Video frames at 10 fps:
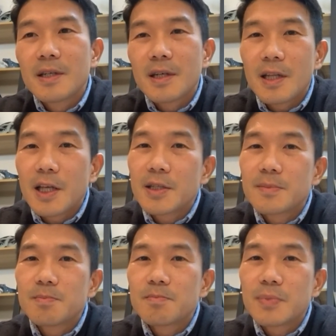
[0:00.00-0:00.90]
I like
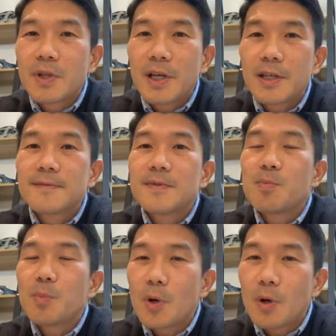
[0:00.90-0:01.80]
playing
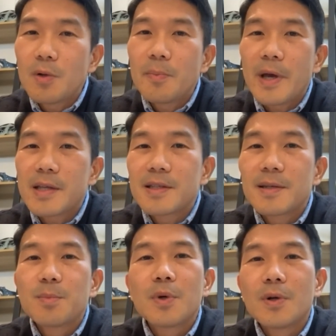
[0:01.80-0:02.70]
football,
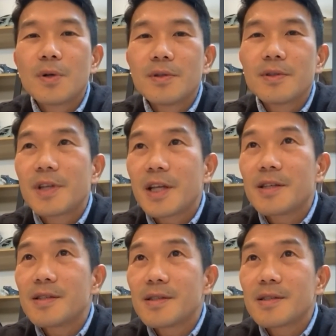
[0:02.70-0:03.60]
basketball,
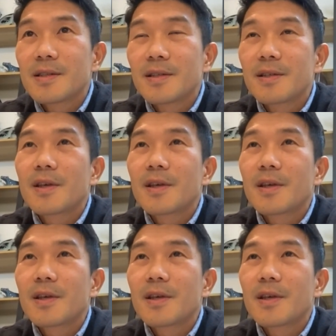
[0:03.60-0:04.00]
tennis,